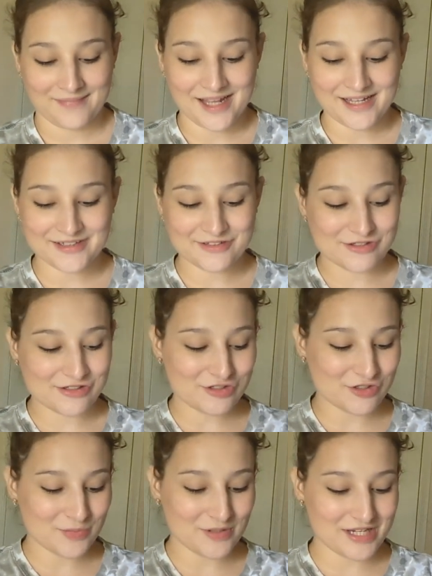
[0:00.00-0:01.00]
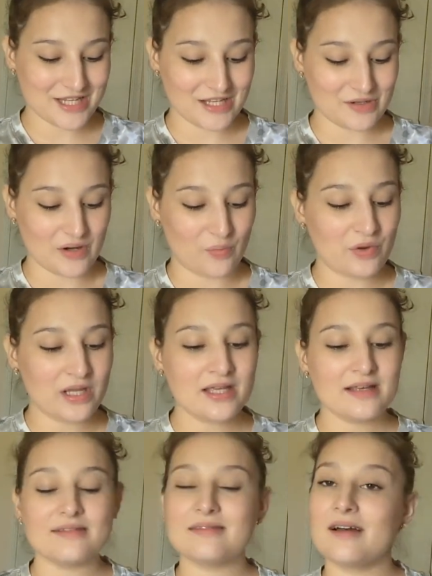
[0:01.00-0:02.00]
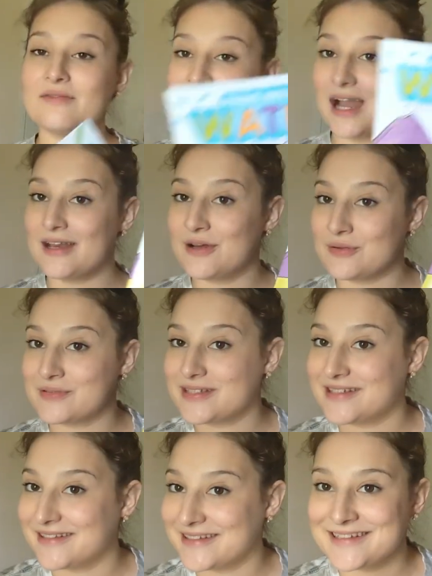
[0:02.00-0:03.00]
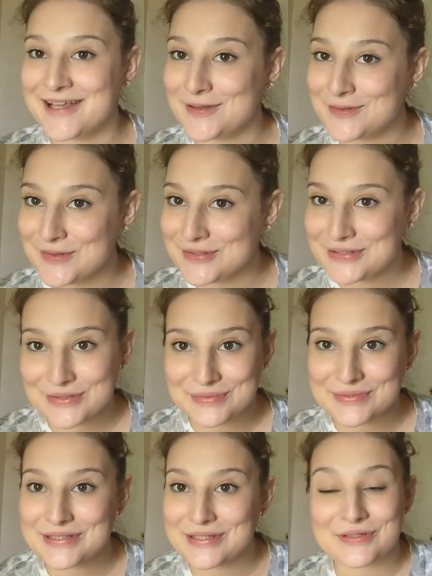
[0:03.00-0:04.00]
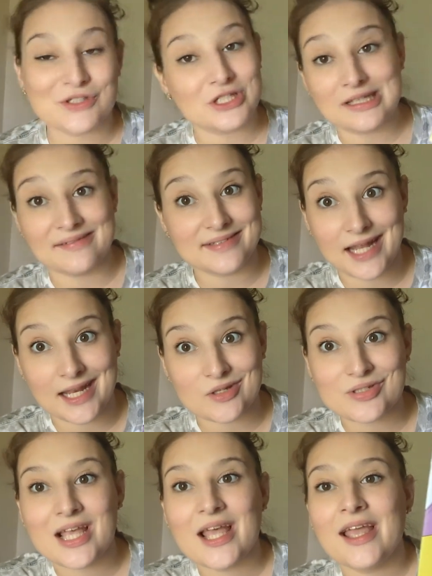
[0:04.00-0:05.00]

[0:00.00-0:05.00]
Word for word: and they're just super cute. We love dinos in this household too. So she loves dinos.